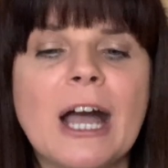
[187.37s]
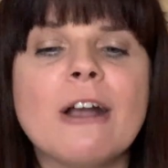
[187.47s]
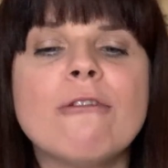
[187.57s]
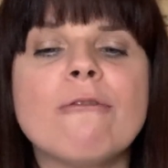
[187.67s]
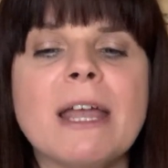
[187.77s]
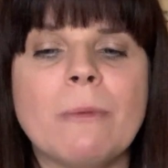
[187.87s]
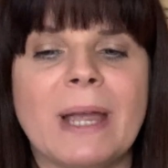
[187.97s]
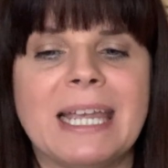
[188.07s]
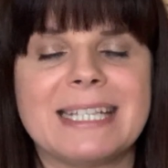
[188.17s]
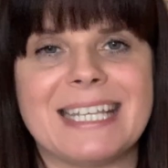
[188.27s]
A great
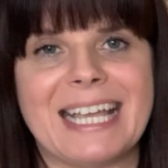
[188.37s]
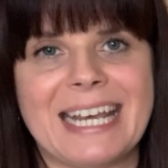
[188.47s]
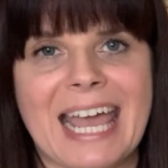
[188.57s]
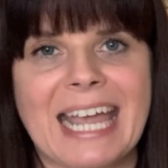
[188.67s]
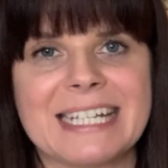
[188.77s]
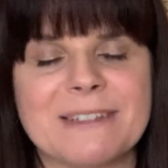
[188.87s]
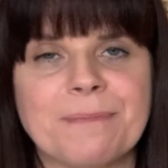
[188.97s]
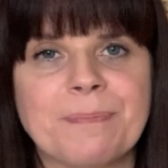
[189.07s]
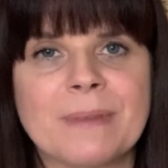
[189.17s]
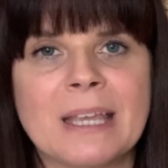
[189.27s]
way to connect.
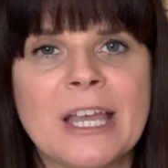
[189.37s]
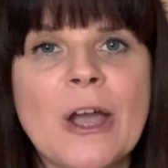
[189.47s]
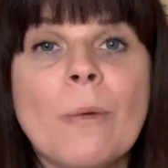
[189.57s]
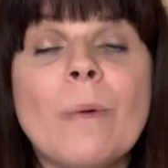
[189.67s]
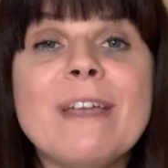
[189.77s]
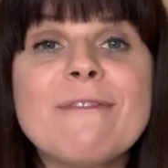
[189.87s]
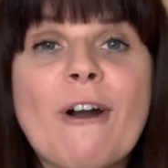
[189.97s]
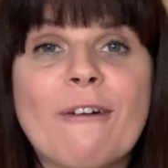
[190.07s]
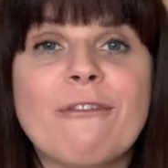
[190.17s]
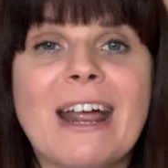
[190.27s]
We've
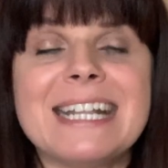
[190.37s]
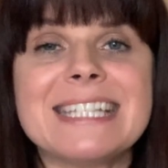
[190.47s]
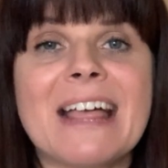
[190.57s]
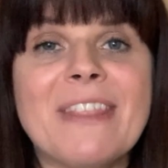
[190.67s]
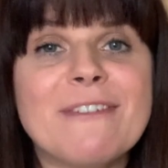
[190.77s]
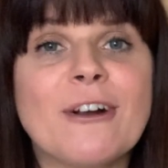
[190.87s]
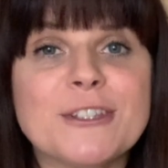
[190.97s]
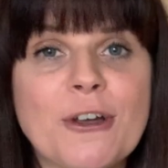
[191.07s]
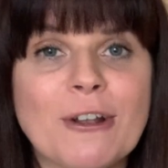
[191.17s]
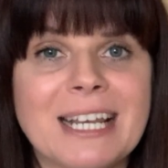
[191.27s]
got friends and they've
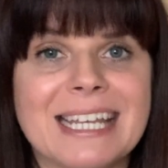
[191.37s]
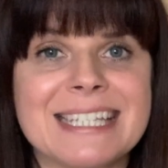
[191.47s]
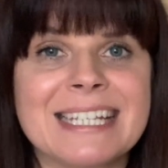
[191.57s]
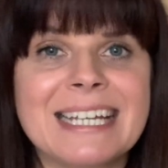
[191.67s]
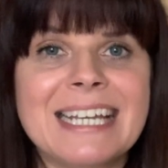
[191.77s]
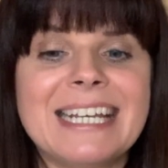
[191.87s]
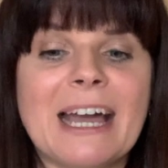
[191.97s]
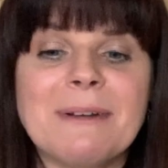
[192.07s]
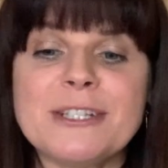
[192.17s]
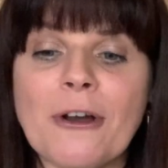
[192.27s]
got toddlers.
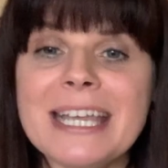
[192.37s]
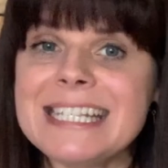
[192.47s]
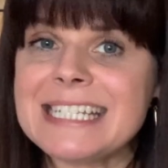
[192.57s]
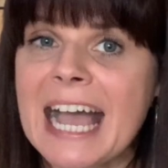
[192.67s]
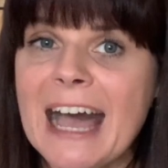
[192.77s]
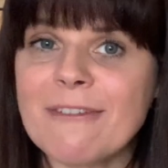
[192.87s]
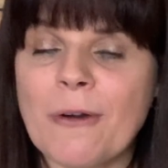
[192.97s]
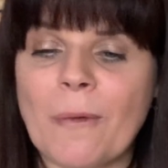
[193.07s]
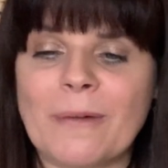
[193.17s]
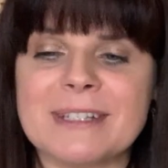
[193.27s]
Now, it's not easy to have
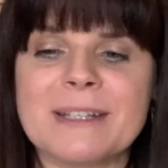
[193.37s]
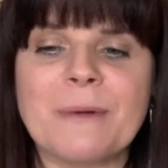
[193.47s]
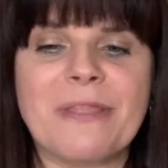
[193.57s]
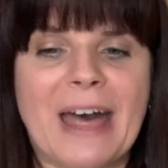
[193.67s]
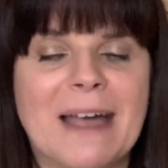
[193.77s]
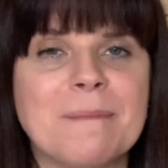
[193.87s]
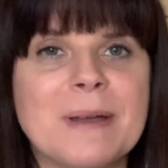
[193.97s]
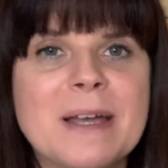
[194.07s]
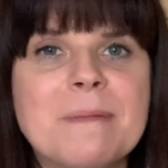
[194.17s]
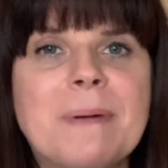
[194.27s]
calls with them,
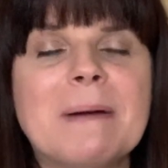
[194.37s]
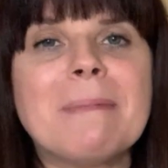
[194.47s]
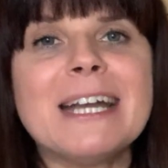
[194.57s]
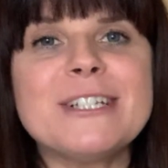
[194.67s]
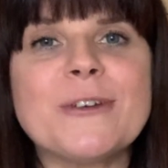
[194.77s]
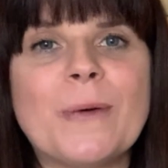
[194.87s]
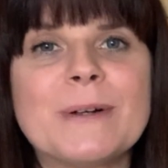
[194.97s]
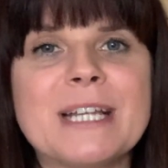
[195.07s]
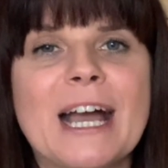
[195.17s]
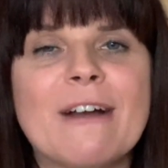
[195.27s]
but my
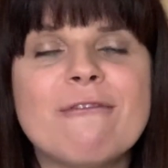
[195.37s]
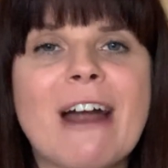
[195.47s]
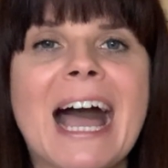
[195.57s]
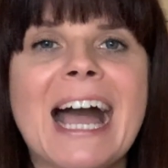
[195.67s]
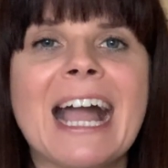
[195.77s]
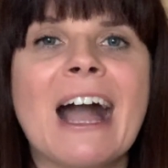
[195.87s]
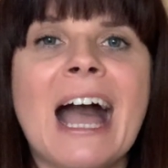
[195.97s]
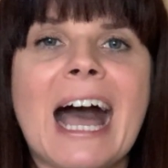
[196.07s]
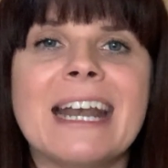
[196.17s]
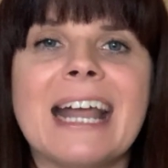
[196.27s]
daughter rang
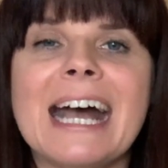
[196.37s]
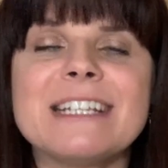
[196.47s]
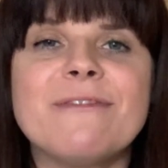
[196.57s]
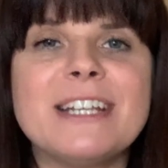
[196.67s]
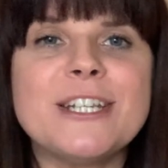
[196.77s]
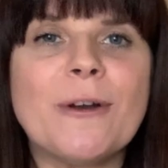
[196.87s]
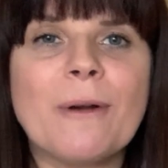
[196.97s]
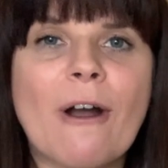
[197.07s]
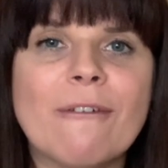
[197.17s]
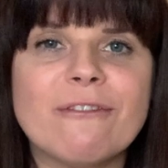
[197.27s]
and had a video
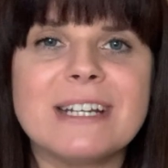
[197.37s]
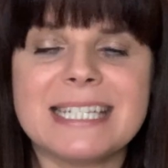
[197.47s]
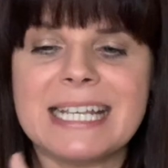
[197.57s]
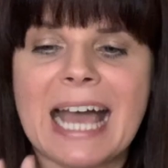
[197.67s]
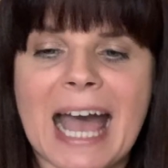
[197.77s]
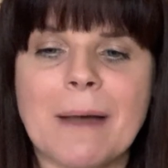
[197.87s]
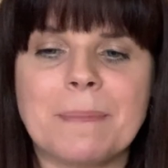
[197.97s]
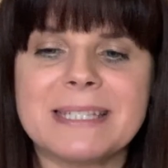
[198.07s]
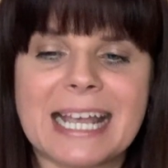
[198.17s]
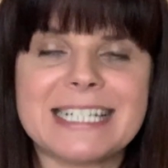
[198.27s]
conferencing
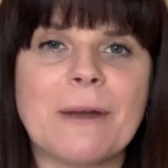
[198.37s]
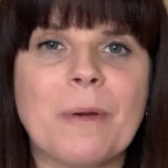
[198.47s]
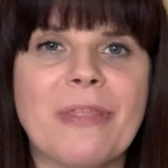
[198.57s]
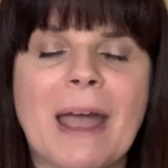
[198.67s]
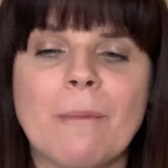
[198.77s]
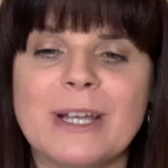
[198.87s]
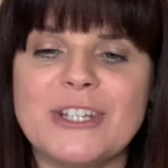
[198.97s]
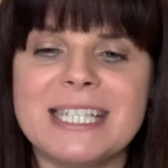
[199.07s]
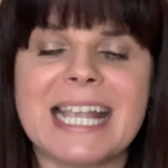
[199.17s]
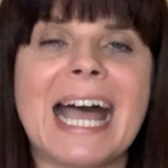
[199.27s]
app set up with them where
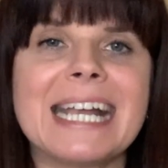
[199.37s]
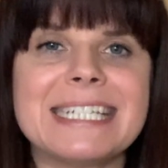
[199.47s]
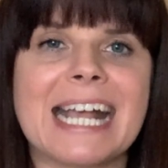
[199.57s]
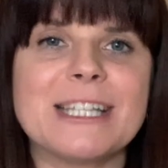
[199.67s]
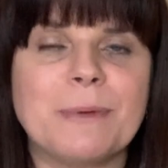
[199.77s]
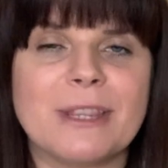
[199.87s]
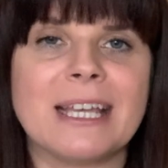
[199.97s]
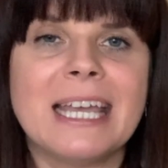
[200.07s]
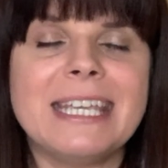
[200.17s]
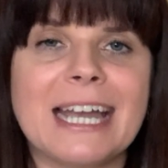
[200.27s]
she sang and danced with
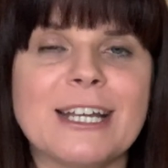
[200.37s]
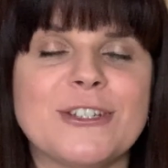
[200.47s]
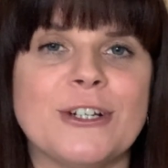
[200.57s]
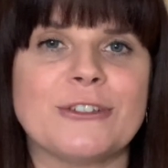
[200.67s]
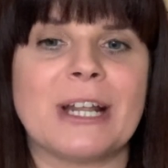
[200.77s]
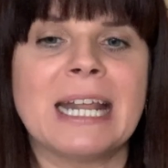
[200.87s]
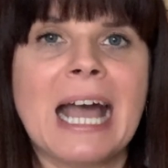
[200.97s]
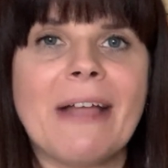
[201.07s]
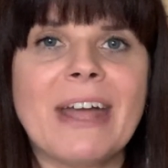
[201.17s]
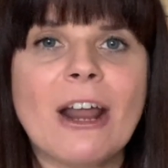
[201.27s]
the younger children.
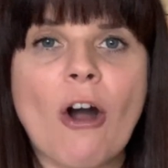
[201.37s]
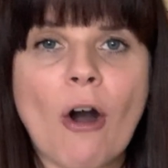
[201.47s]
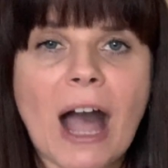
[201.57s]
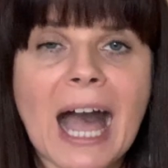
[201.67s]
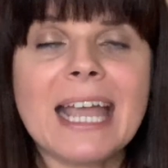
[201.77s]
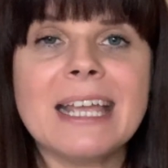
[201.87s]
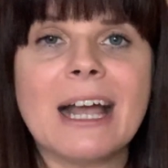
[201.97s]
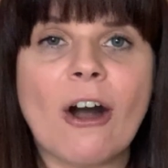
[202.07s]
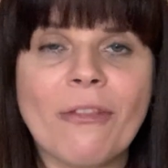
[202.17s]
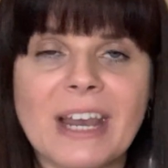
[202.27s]
And then I,
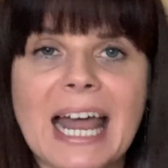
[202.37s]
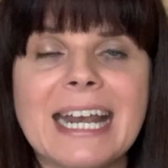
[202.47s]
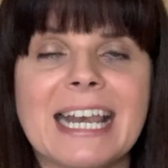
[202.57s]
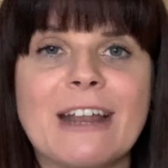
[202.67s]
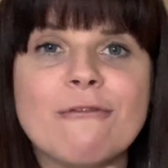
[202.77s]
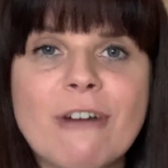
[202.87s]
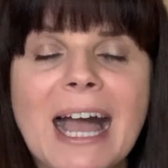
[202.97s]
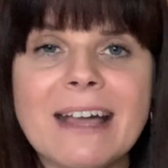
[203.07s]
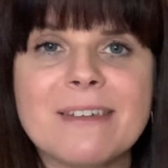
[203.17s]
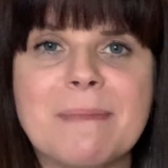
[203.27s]
on the landline,
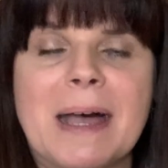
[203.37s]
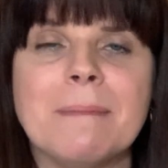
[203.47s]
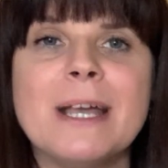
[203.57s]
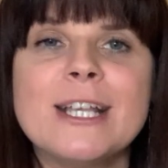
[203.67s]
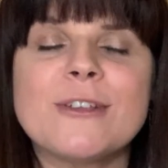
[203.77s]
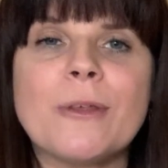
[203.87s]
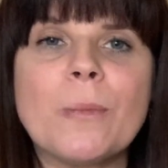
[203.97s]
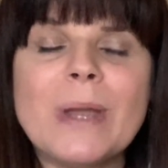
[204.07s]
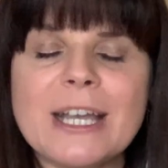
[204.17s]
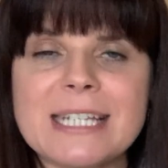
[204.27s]
rang the mum so
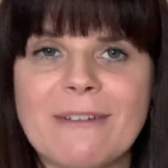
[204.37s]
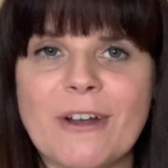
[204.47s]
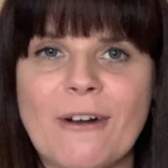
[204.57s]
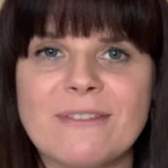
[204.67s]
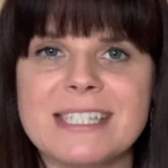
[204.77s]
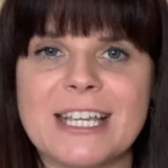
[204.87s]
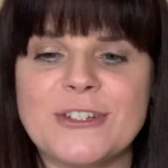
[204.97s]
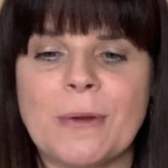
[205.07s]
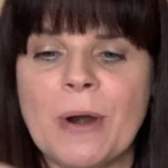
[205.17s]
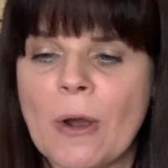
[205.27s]
that we could have a
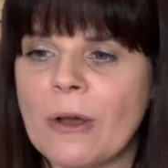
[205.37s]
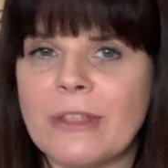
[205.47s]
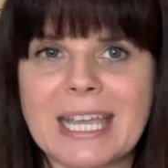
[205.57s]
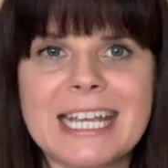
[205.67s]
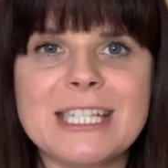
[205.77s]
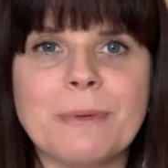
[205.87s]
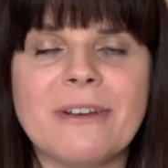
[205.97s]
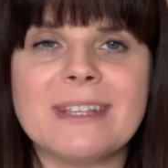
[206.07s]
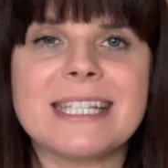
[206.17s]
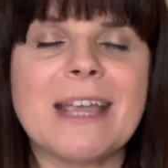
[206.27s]
conversation. The kids were
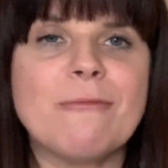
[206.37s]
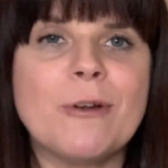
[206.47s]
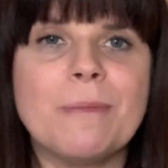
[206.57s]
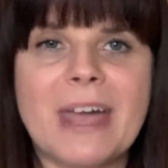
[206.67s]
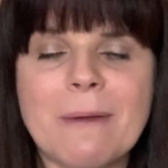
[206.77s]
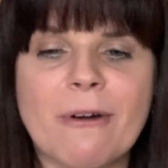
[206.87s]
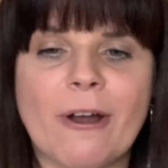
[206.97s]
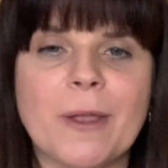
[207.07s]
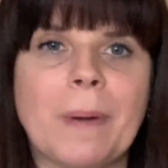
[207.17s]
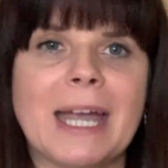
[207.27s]
in the same room, they were
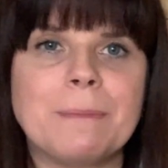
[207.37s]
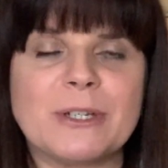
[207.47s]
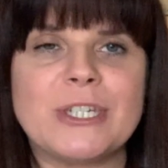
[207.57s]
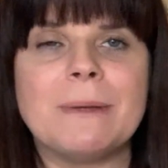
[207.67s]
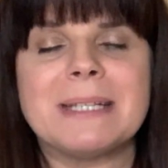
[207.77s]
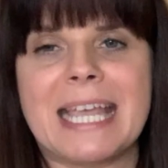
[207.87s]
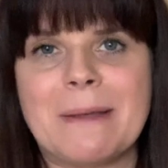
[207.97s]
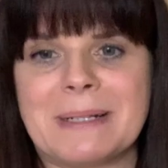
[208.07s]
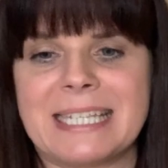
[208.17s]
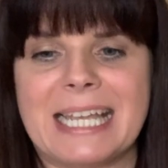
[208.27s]
occupied, but she was
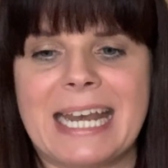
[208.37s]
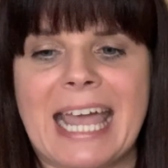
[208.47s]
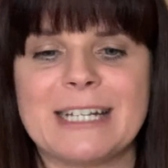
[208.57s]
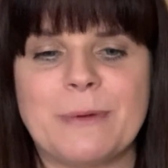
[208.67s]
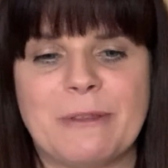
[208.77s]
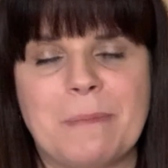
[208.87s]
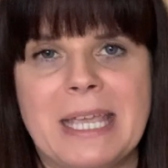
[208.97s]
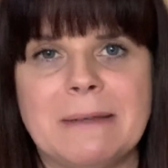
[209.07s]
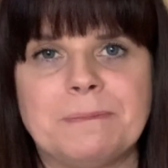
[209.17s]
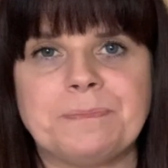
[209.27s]
able to connect with
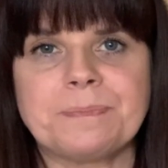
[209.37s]
me.